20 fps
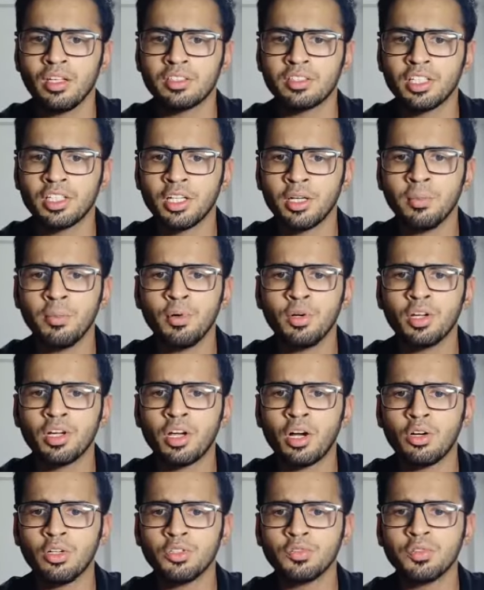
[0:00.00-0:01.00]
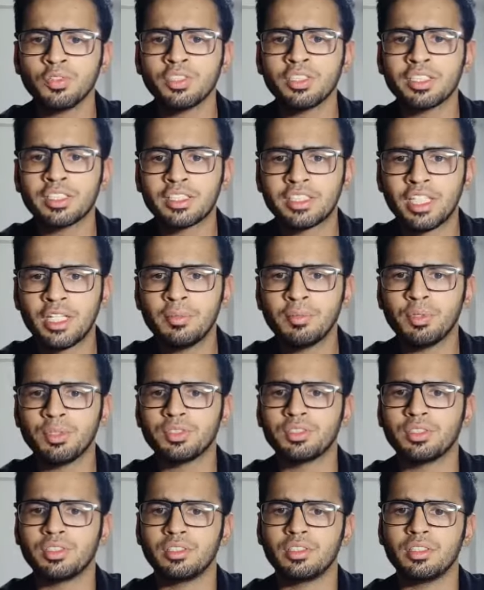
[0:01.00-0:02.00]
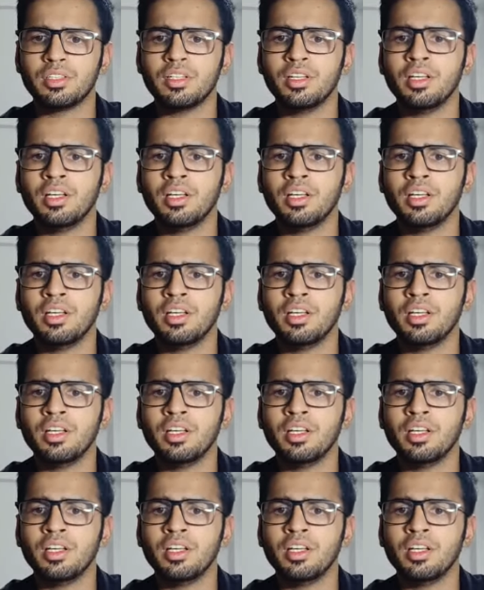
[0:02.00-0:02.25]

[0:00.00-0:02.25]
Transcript: Singapore accounts for 16%.